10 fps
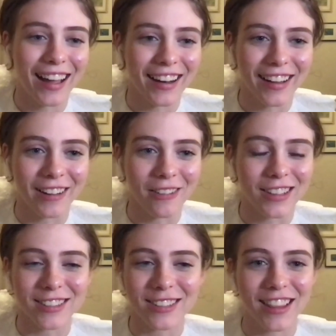and I
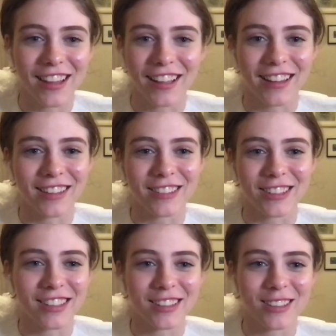always think that
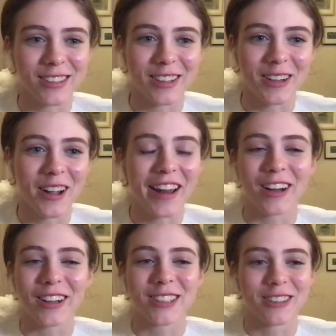just. And
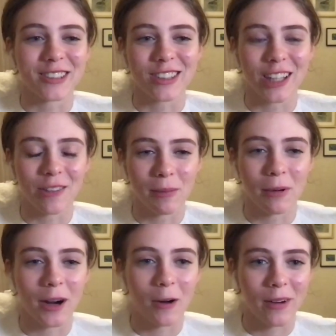I also just love the
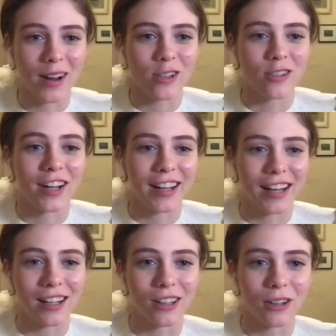part where I try to
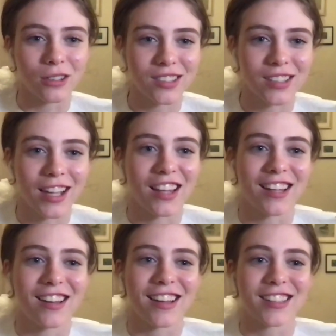get close,
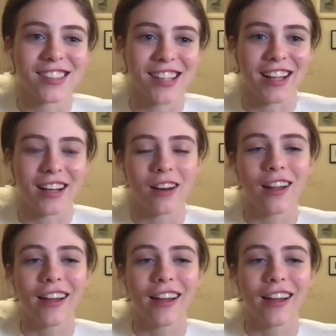and they say,